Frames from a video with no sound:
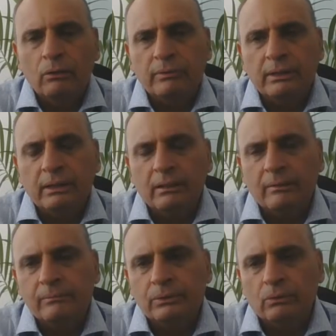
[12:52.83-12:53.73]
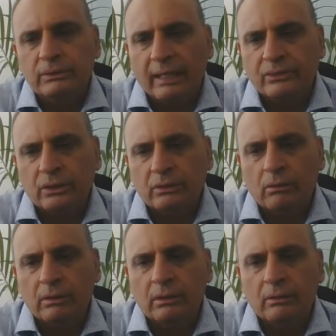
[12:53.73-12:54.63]
Trump was coming out with
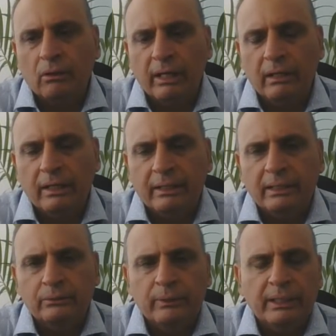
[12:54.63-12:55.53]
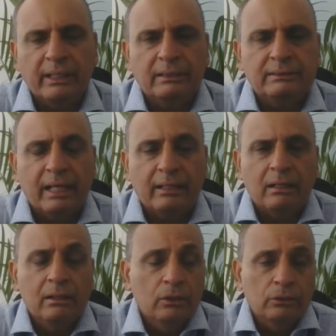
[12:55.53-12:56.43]
a sanction on oil
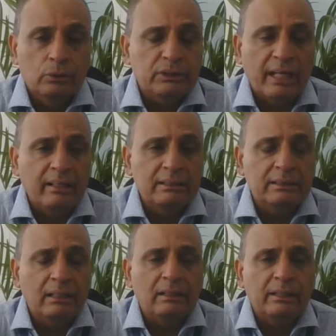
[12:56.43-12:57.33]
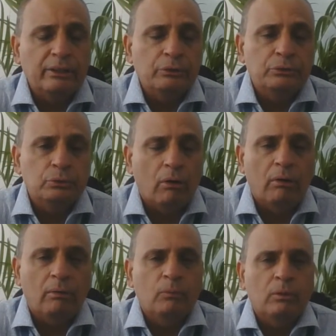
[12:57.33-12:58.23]
lending to India and China. Though
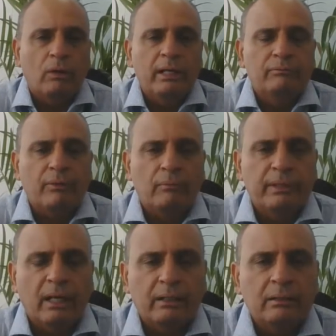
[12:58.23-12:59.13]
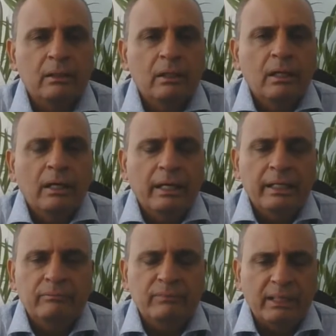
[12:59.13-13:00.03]
China still continues to draw more
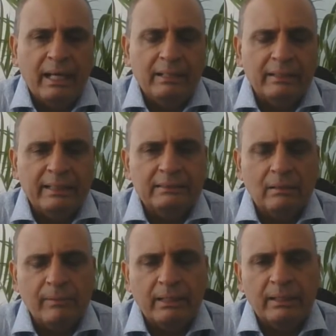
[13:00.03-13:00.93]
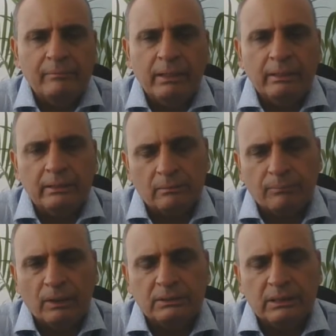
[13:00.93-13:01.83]
oil from Iran. If they
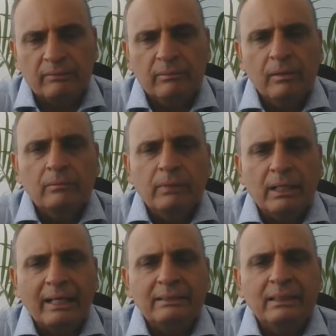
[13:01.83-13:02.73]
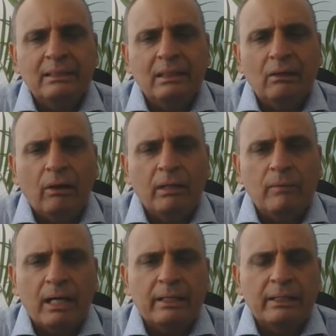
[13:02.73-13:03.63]
can reach some agreement, it's a positive.